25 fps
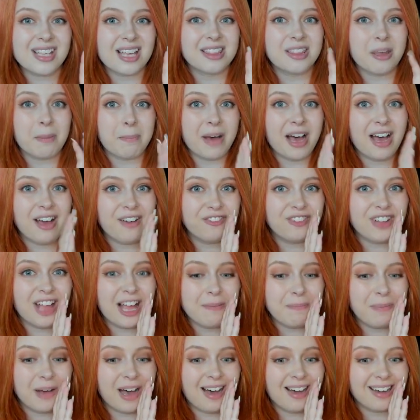the butterfly
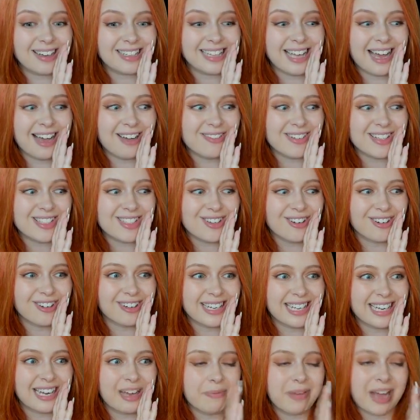park that I was
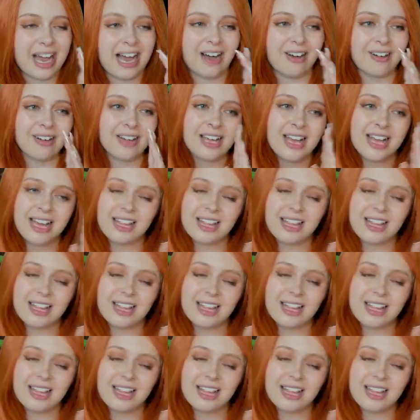talking about.